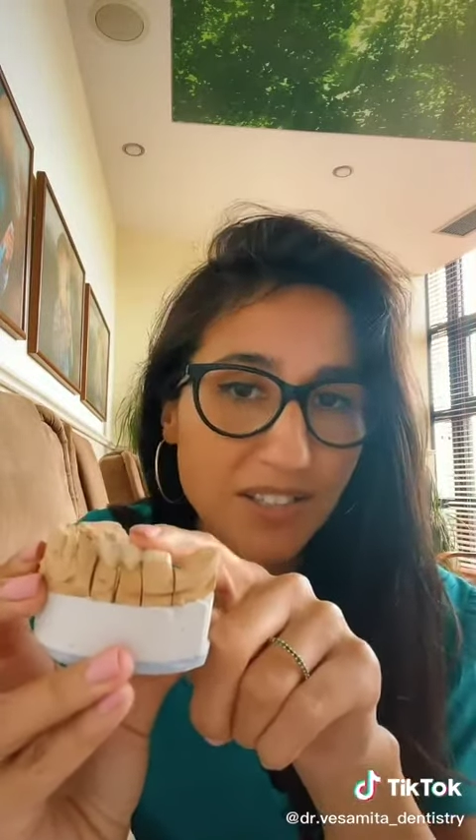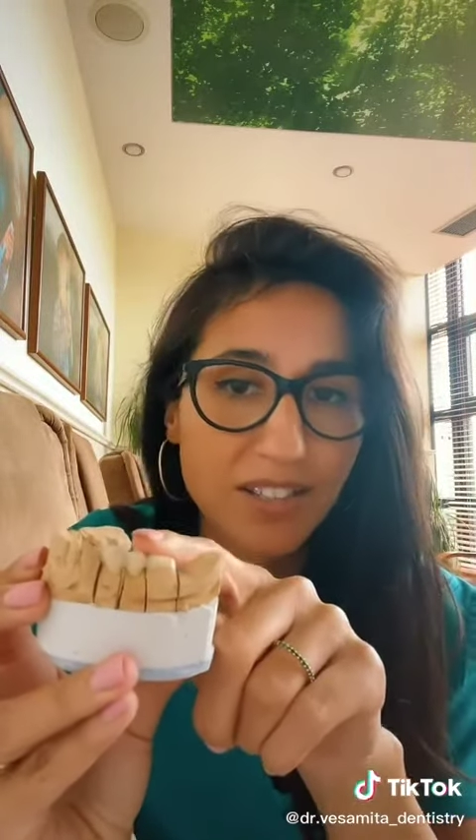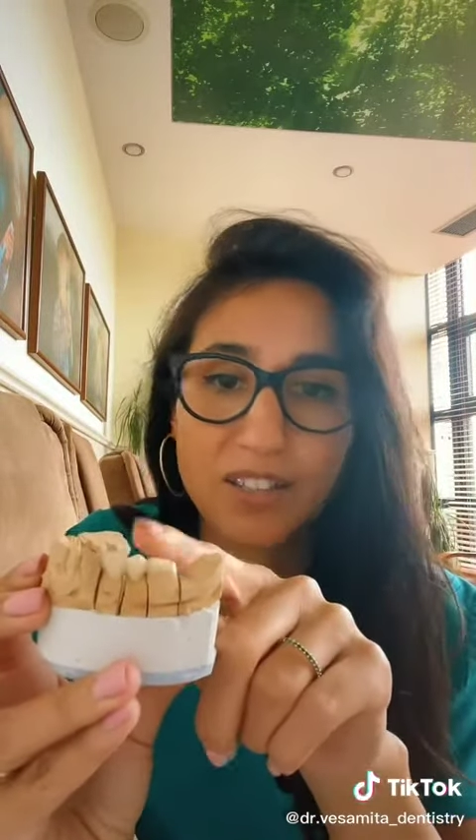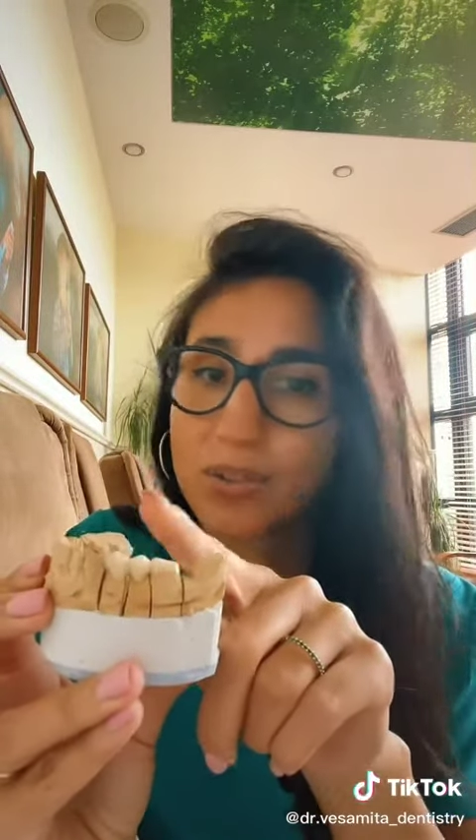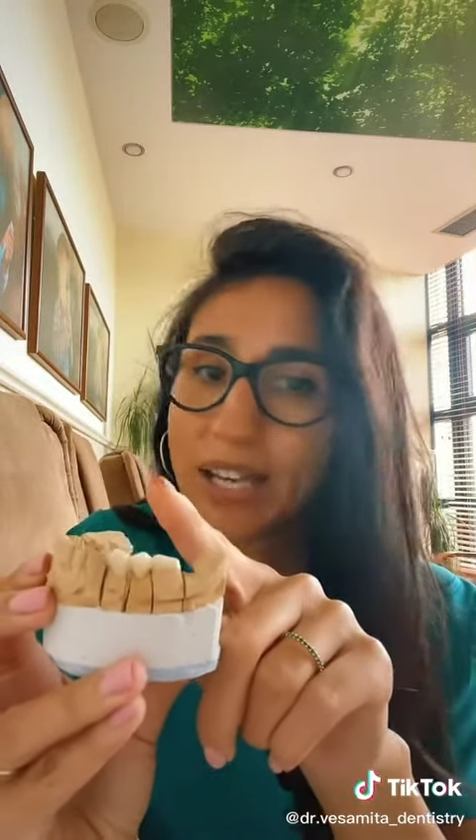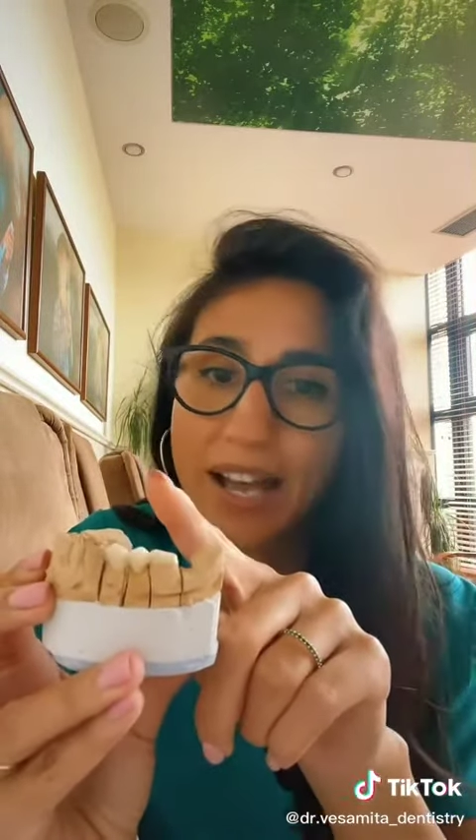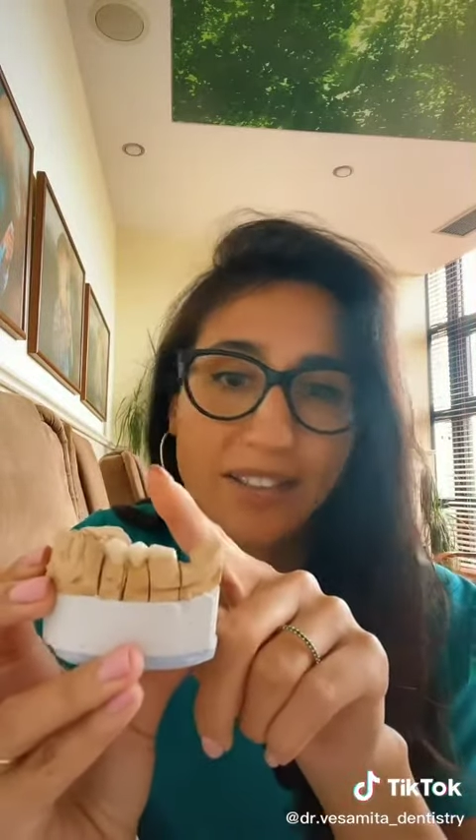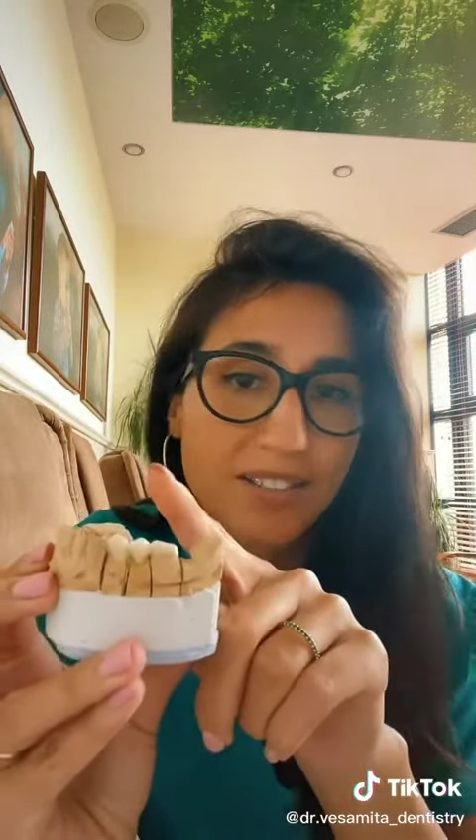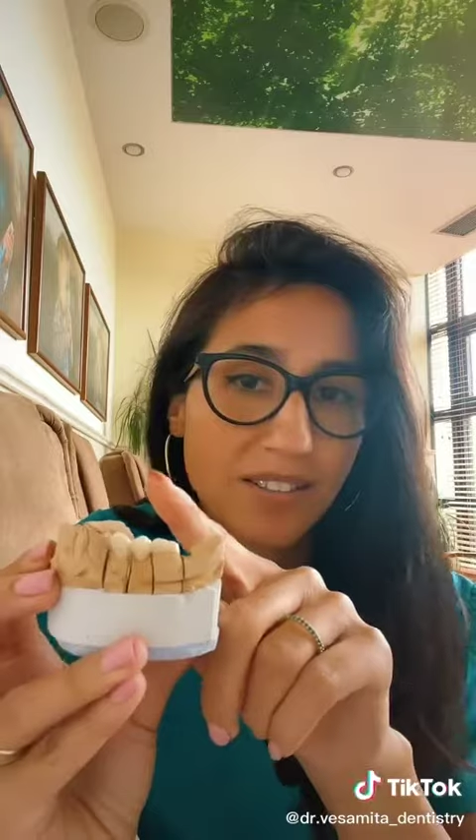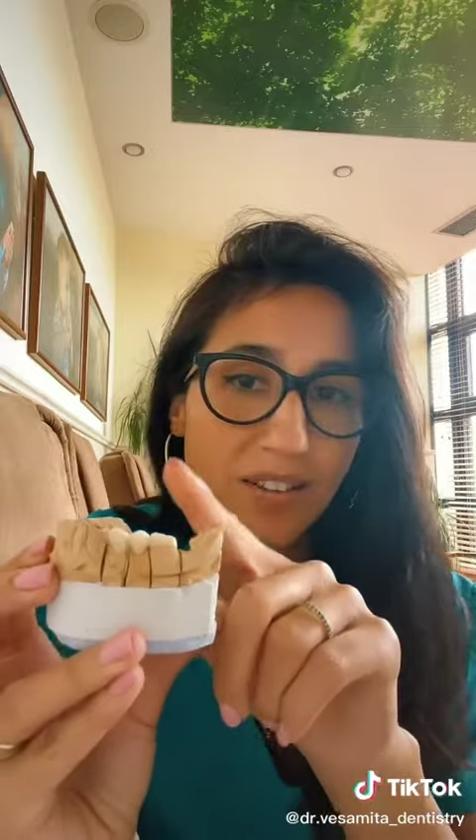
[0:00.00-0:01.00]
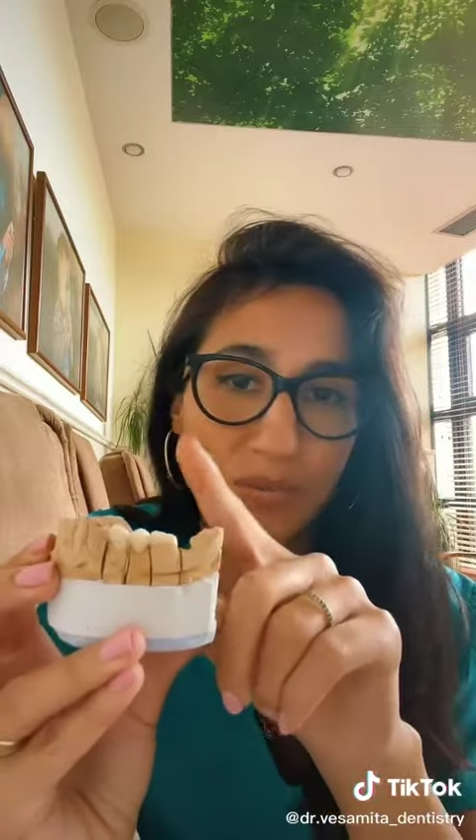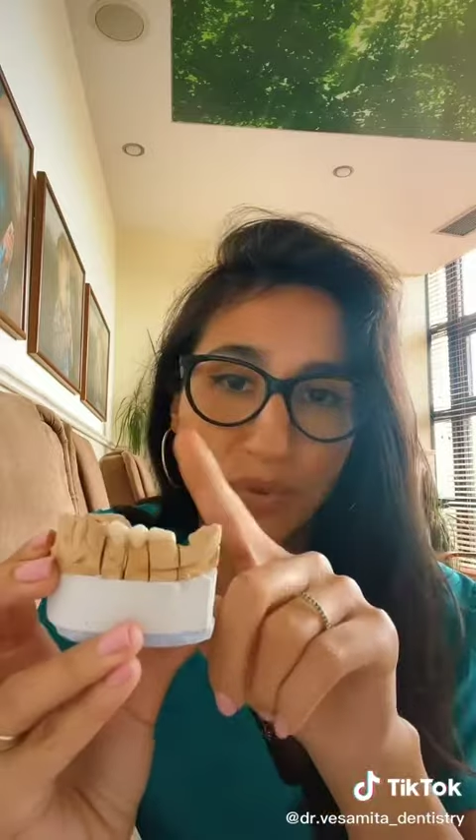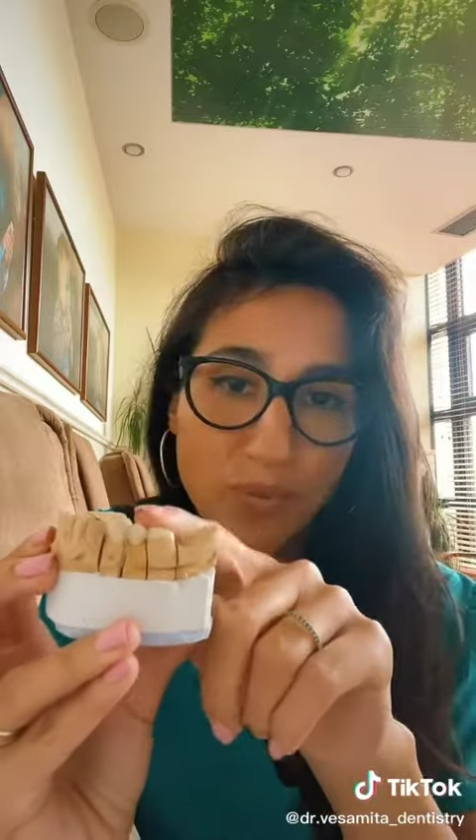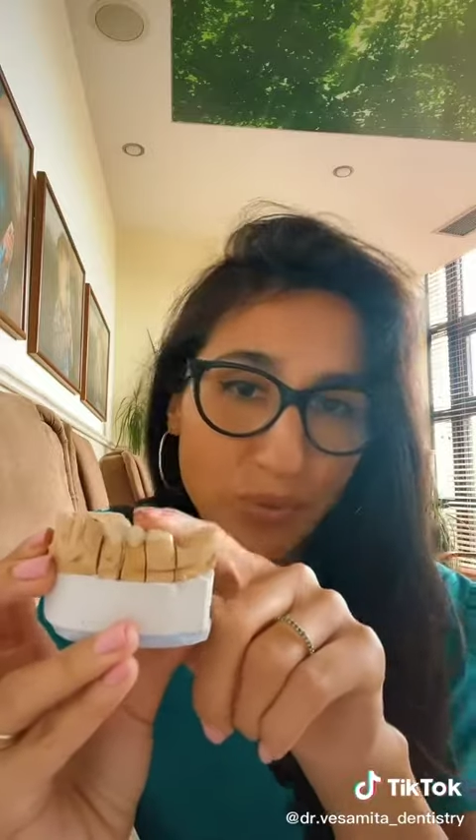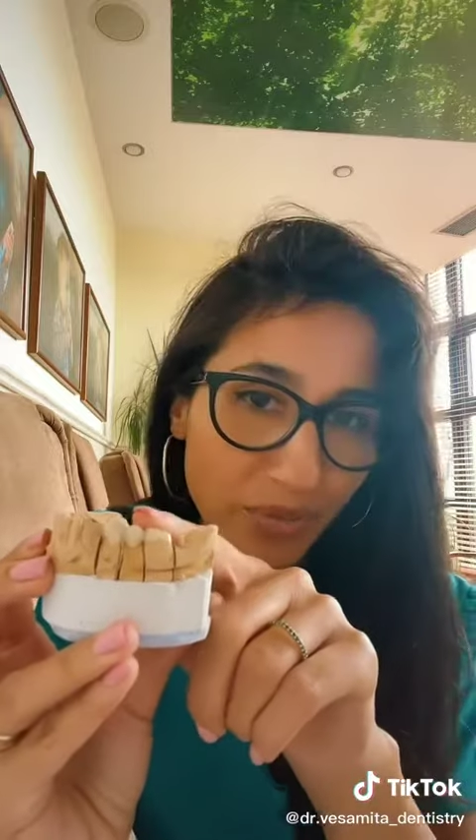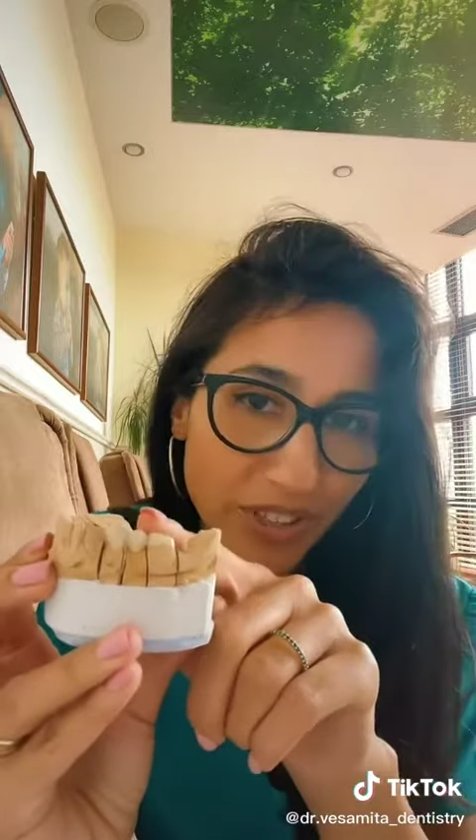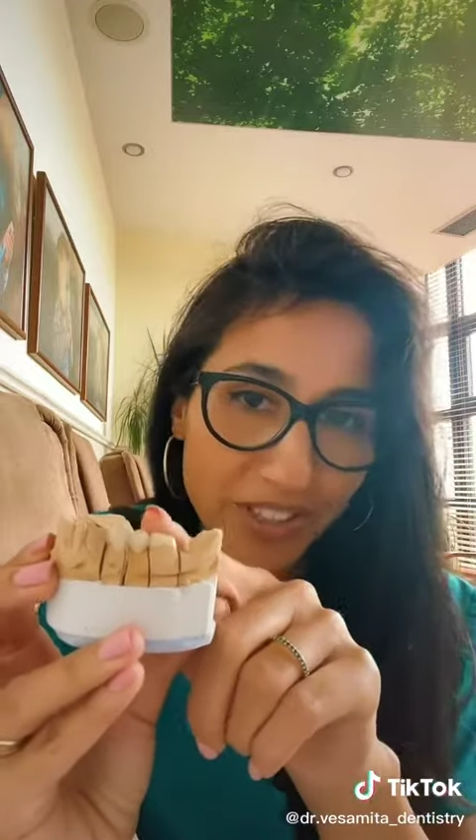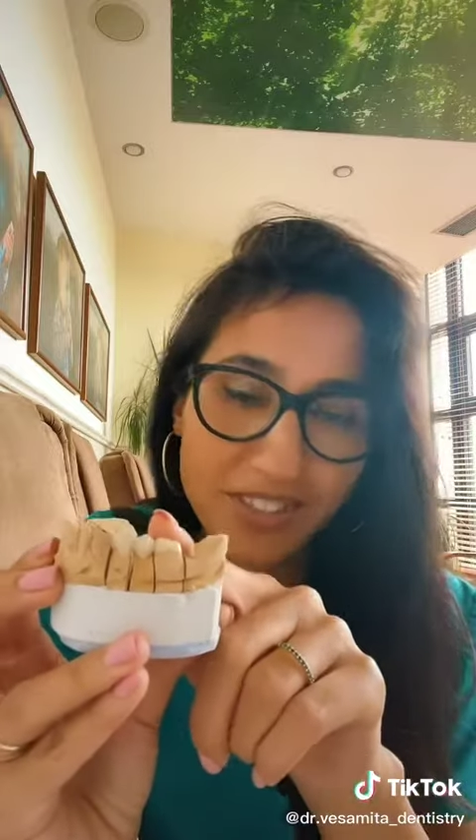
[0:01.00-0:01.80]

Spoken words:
You can't remove it.